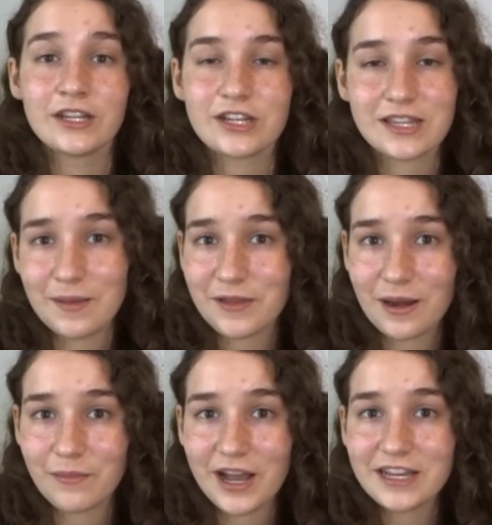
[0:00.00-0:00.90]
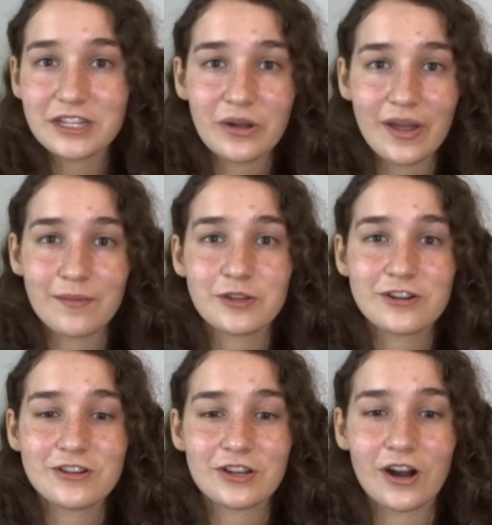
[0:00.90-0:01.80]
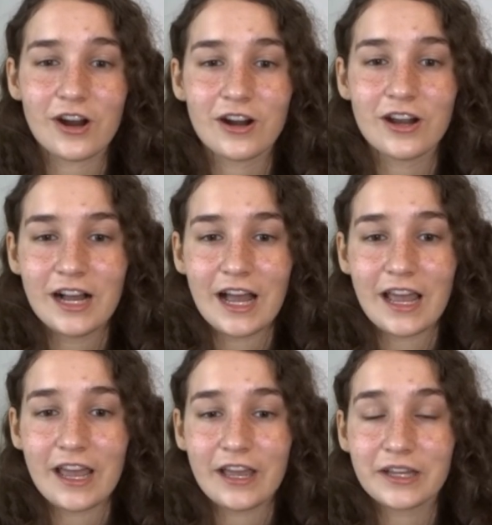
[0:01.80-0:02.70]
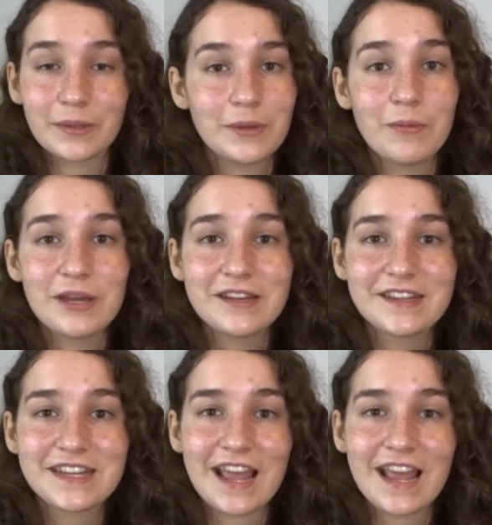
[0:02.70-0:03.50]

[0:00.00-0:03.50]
Just keep that in mind. You know, hamsters are a commitment,